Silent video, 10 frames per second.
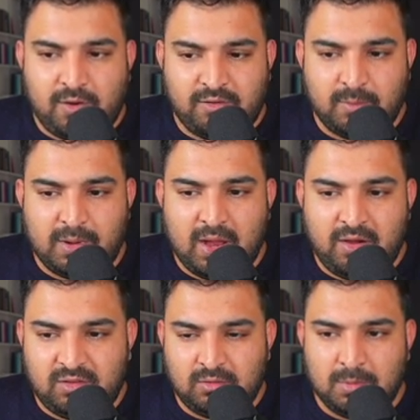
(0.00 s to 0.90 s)

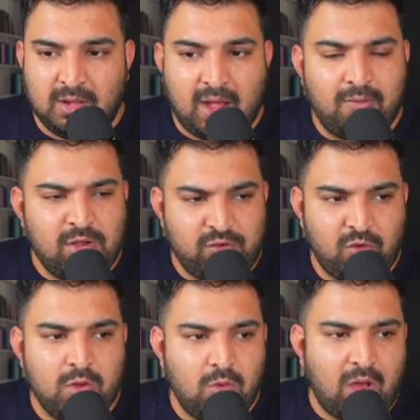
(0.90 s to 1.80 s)
suppliers as well. I will
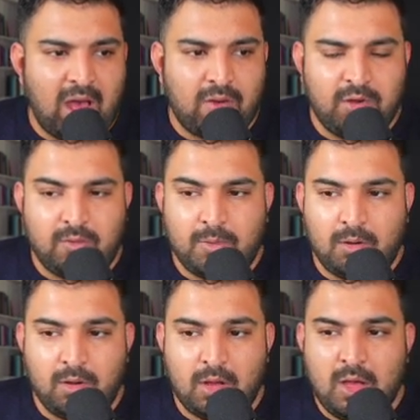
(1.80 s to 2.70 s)
show you how it works.